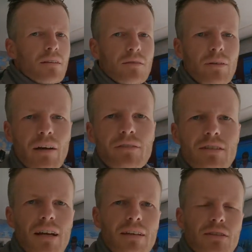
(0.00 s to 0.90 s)
Right, I've
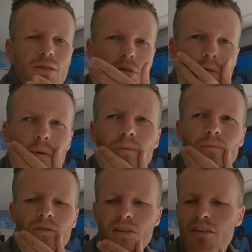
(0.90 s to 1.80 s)
decided to
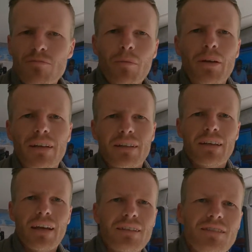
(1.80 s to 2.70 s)
save my bacon
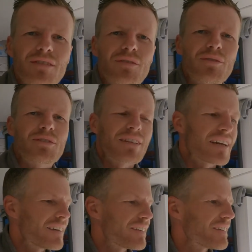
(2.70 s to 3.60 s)
and eggs for
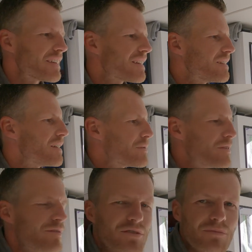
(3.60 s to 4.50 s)
tonight, I think. I'm
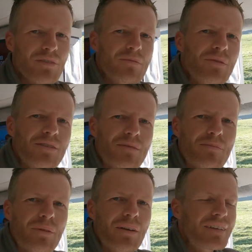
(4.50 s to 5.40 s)
going for something a bit
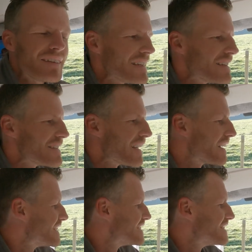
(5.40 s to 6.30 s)
simpler and easier
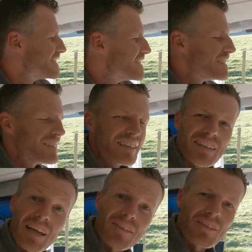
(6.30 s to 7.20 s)

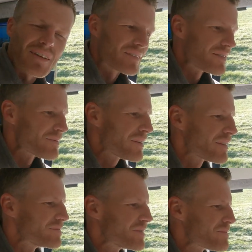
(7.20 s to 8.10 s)
and healthier as
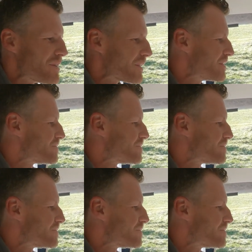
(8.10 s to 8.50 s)
well this morning.